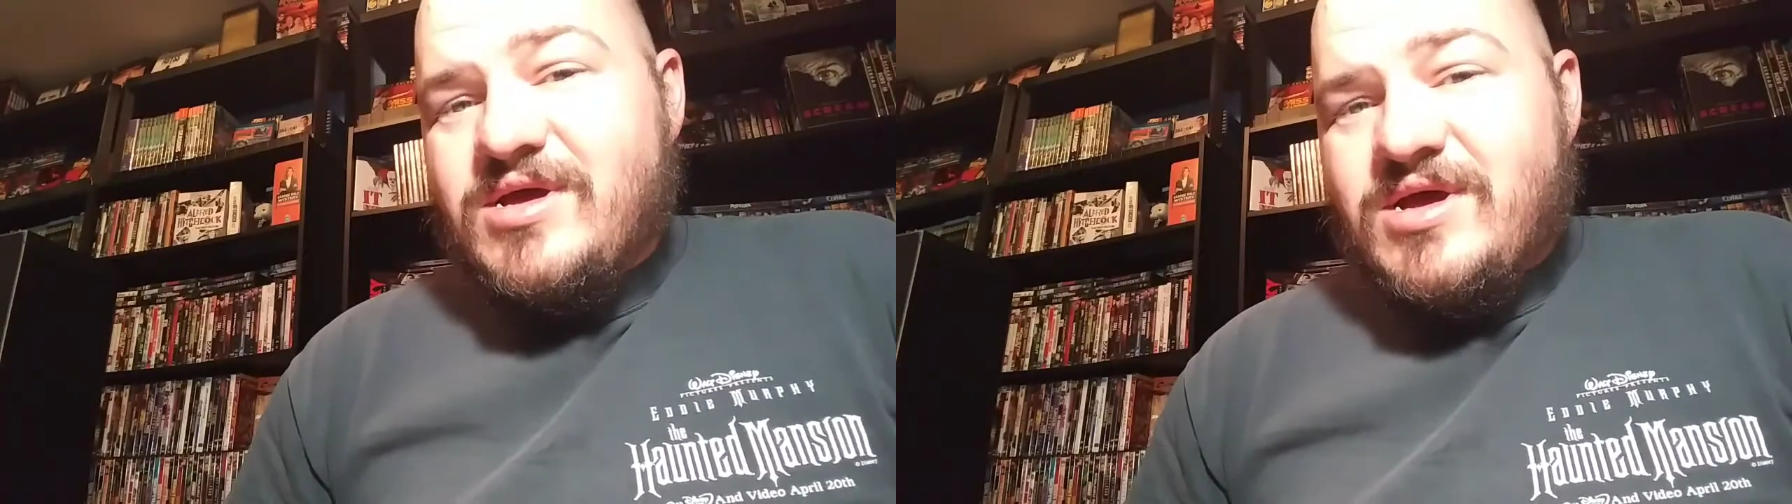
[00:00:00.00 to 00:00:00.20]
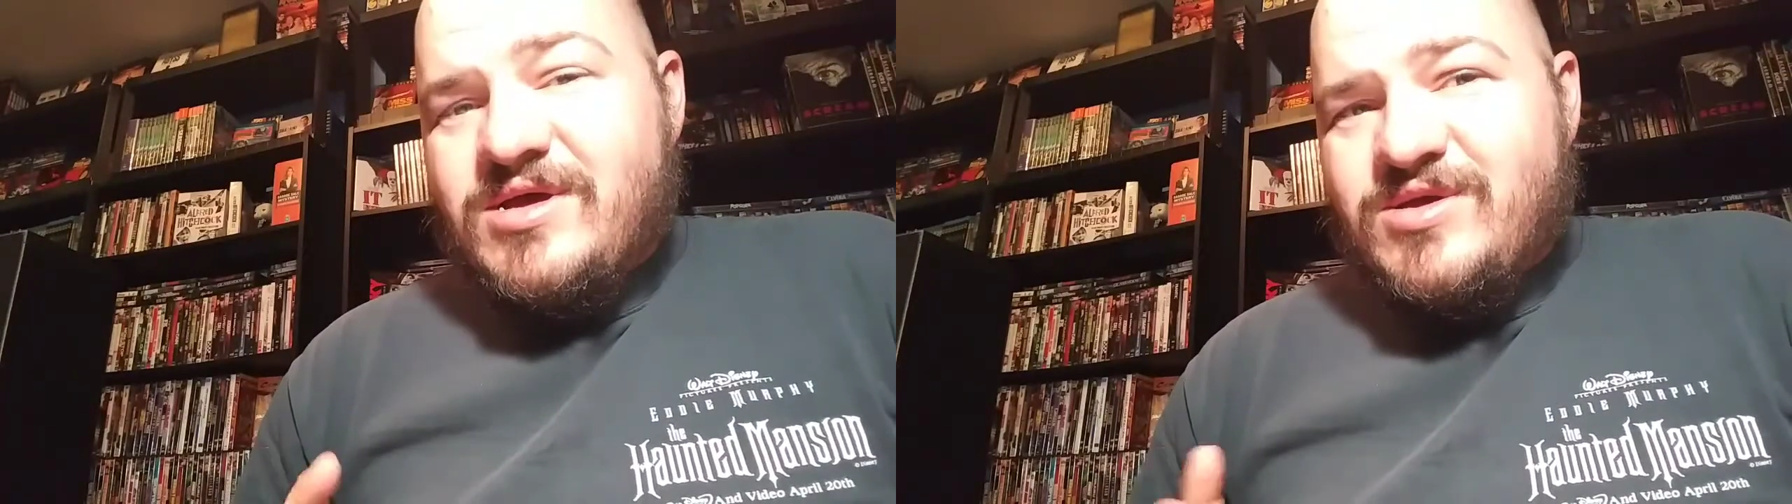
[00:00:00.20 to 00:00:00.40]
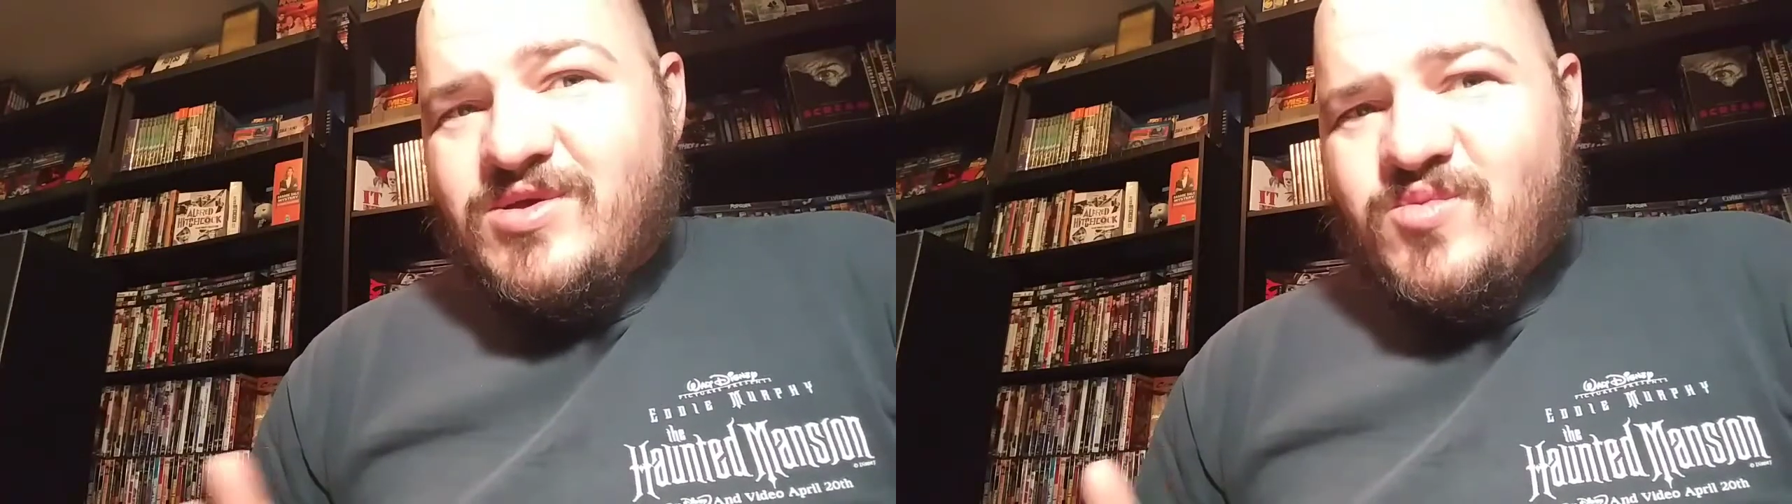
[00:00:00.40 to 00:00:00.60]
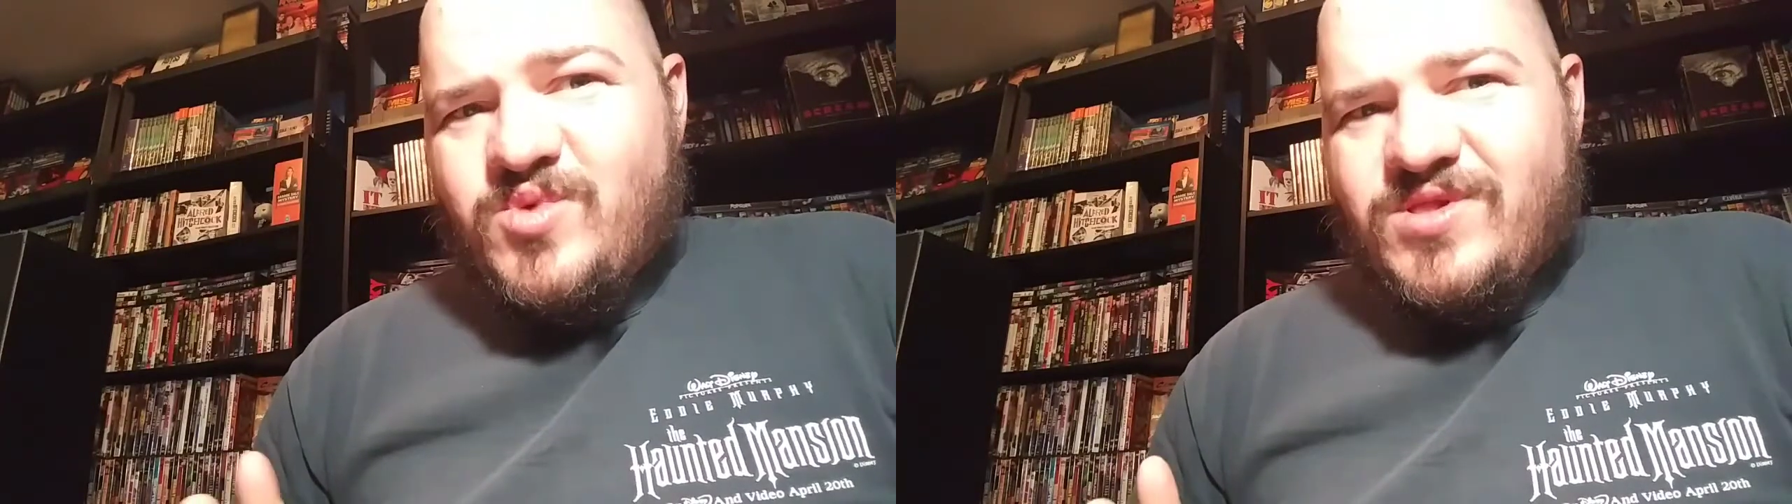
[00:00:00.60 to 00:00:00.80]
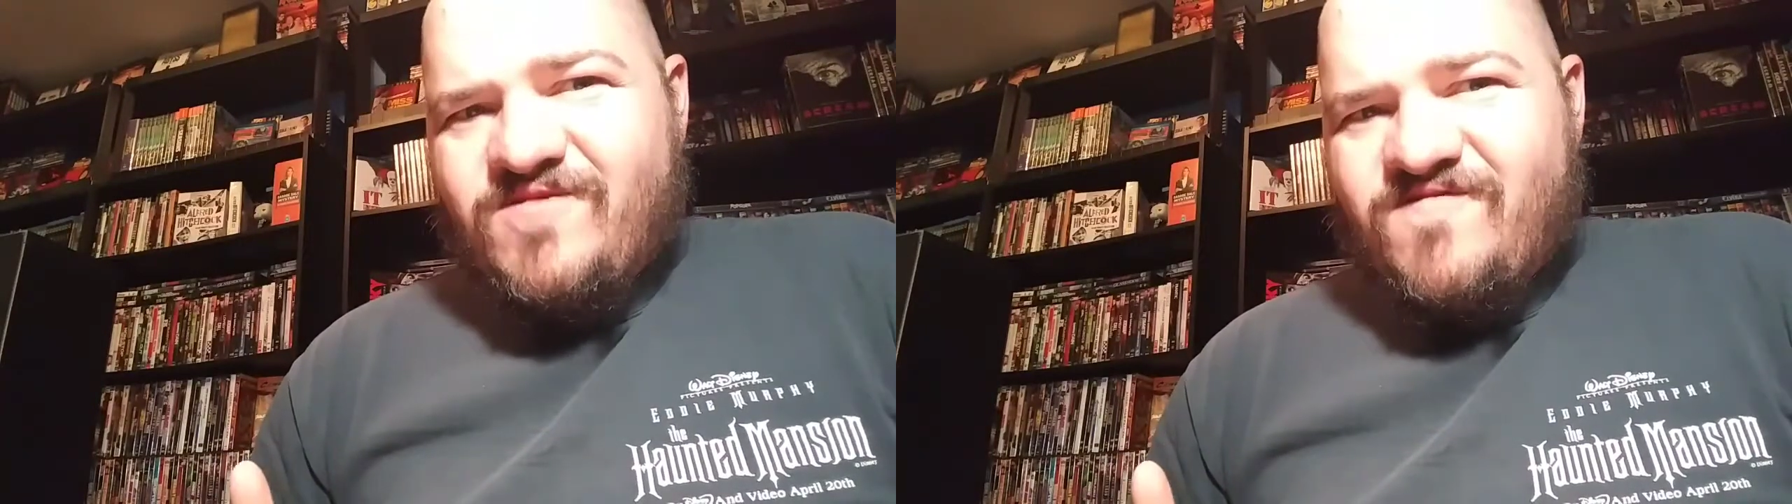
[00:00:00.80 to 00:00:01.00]
I couldn't
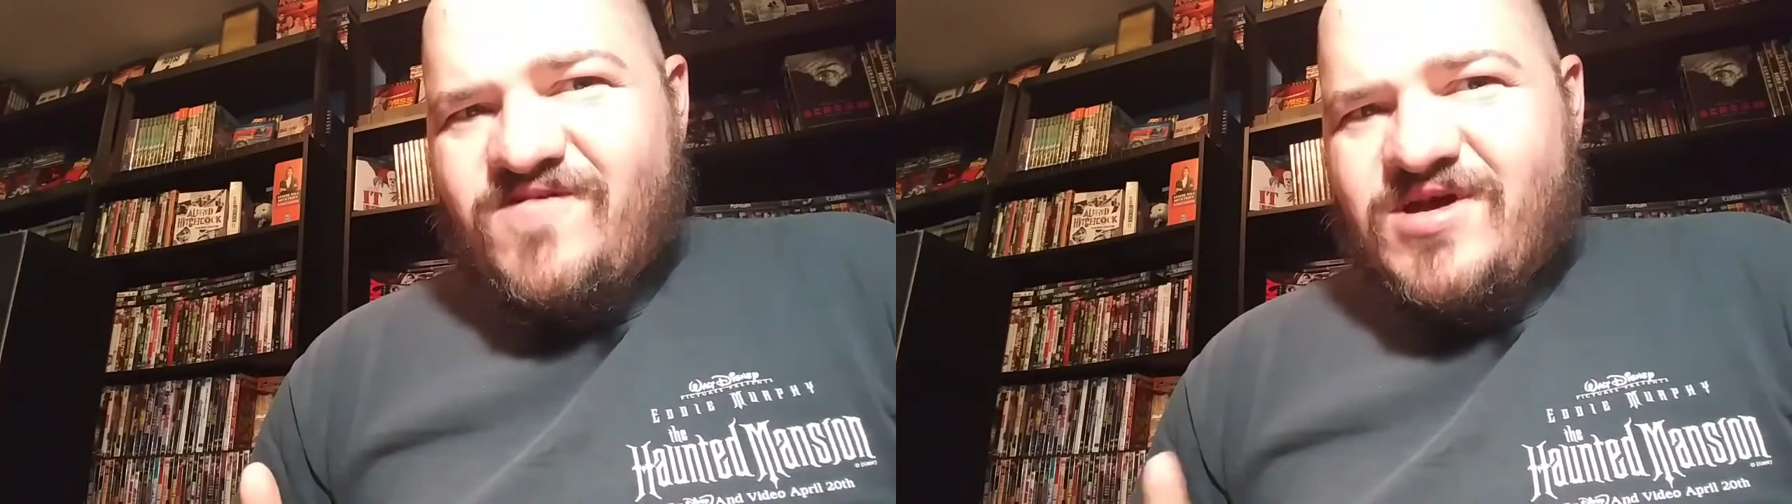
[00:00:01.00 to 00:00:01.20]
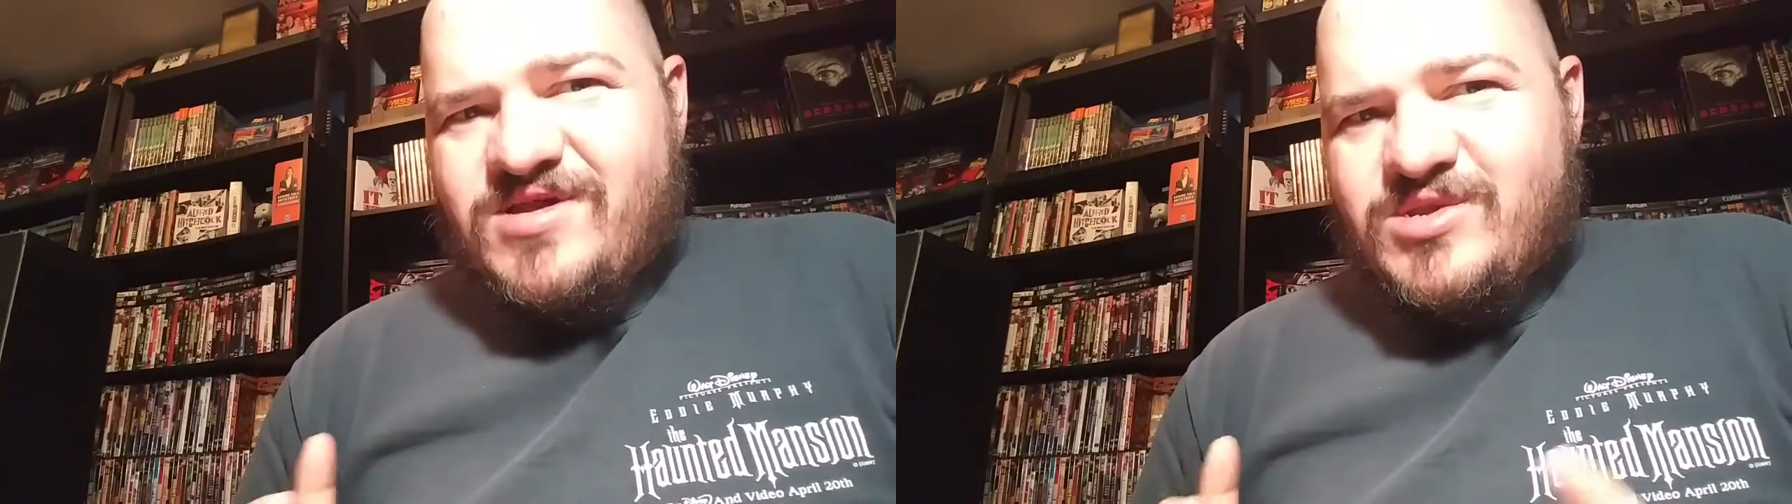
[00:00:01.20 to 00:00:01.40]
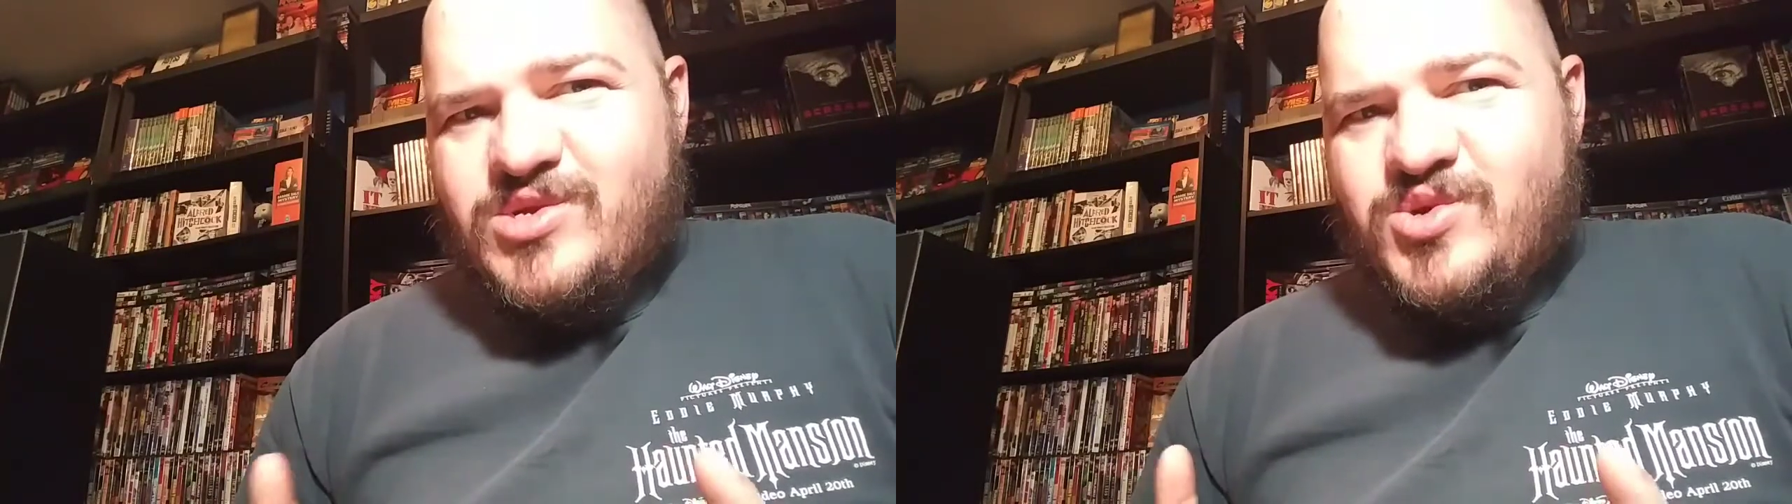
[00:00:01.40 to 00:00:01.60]
really find